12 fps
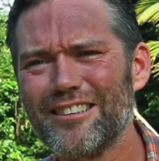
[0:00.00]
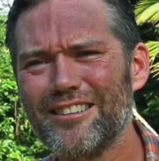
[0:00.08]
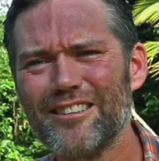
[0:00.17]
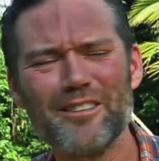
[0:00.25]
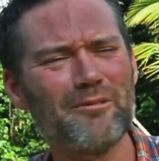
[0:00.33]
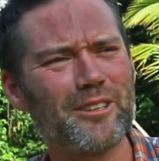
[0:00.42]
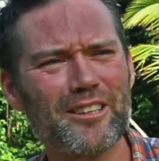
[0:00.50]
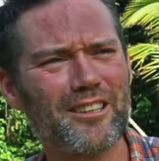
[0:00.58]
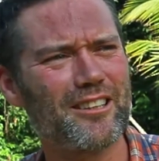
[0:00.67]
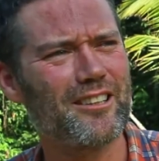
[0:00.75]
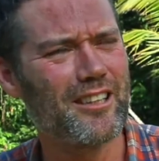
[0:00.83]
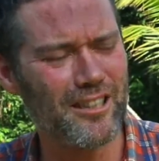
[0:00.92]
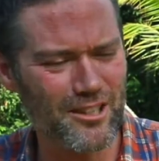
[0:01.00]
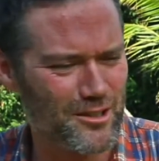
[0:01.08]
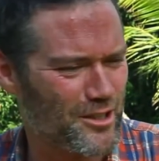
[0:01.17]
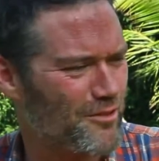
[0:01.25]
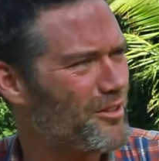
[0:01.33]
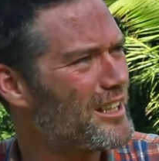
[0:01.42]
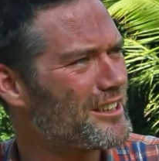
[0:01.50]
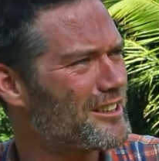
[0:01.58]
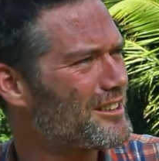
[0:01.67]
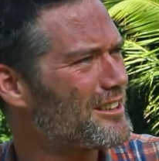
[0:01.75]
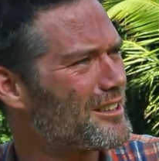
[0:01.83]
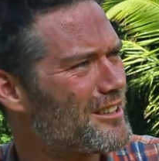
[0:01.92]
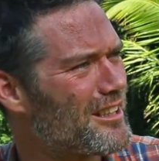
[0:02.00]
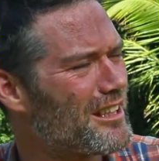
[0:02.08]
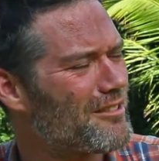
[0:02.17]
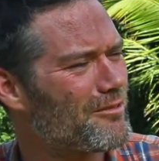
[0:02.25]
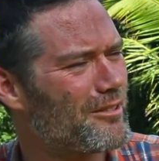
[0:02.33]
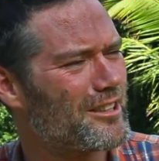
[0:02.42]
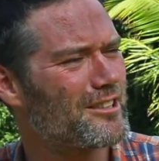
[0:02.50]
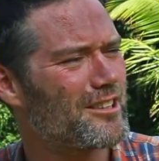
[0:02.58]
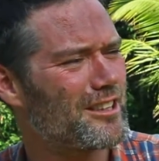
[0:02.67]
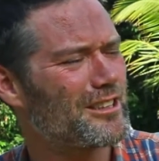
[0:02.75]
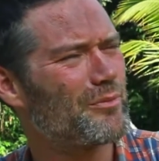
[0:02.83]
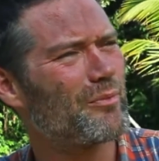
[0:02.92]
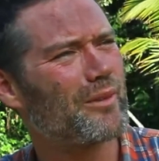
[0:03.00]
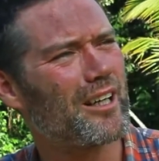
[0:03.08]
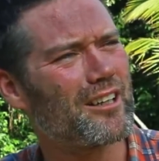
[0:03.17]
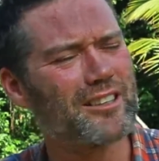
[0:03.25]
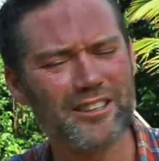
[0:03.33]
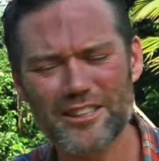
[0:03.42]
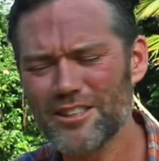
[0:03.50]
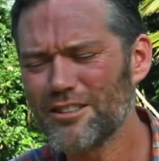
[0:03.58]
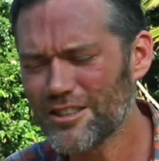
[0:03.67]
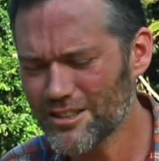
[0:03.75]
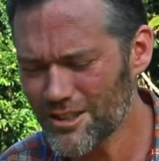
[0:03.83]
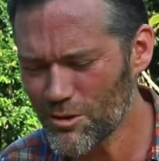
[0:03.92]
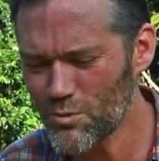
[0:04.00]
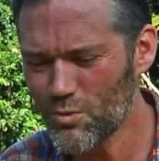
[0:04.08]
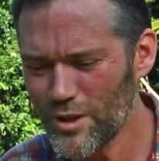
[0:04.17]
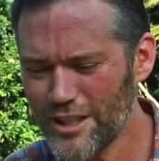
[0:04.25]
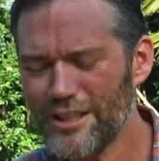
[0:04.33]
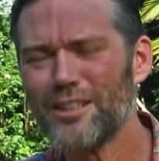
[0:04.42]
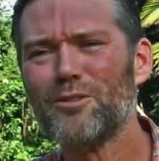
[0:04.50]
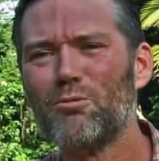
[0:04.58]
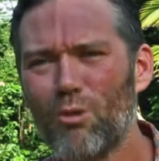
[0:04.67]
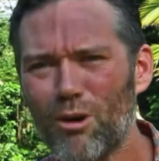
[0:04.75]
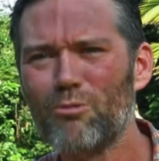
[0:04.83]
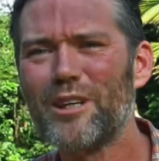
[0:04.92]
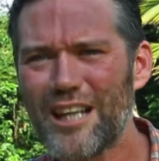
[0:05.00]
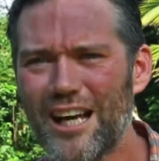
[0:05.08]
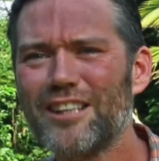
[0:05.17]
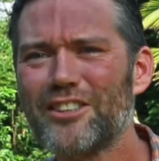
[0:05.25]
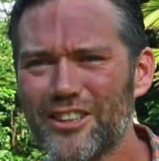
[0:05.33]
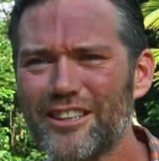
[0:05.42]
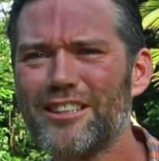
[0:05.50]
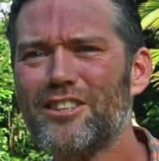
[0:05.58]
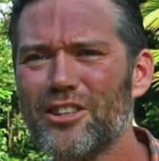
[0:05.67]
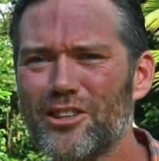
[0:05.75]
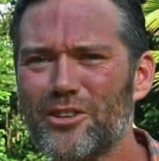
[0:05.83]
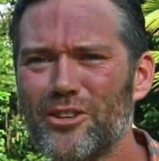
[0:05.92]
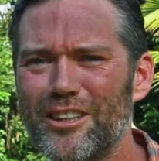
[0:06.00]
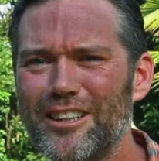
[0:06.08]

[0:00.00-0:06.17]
In conservation, in research and biology, it's just so weird what we actually do.